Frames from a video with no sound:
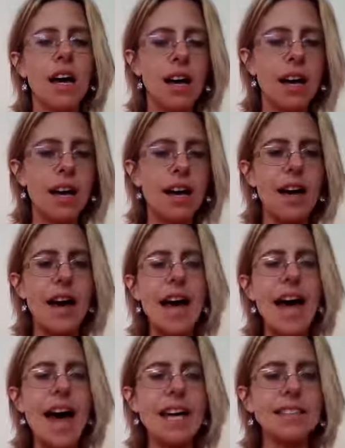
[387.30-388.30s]

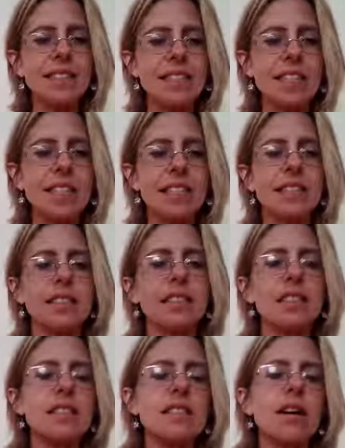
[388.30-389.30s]
added
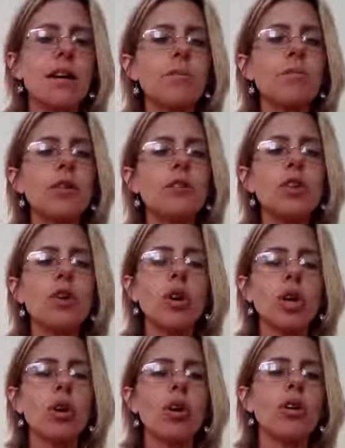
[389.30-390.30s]
some of
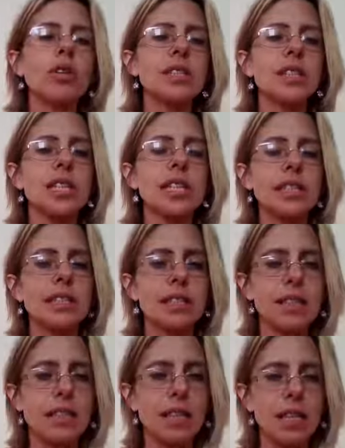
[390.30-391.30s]
your content
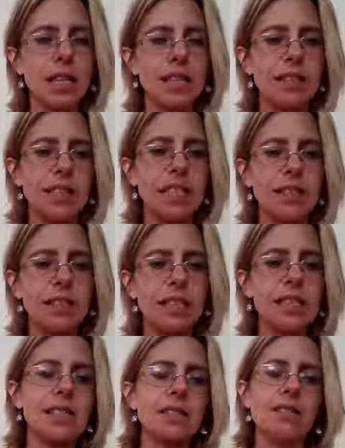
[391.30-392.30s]
in the
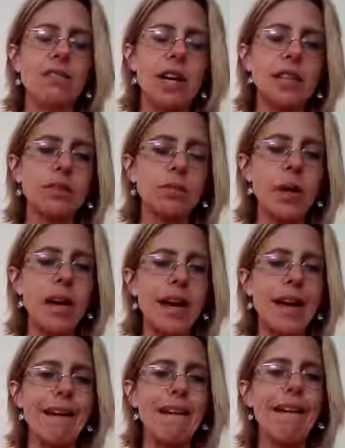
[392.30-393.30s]
index in the right
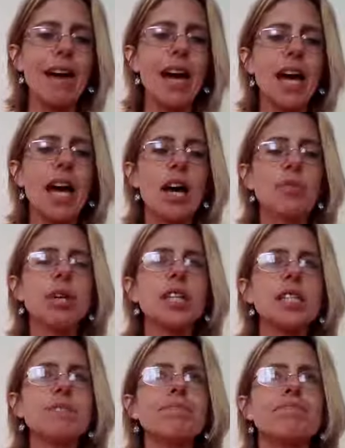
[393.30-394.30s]
way,
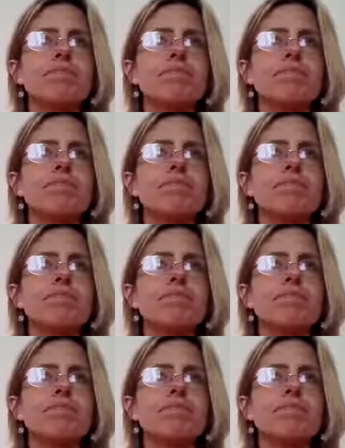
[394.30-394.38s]
because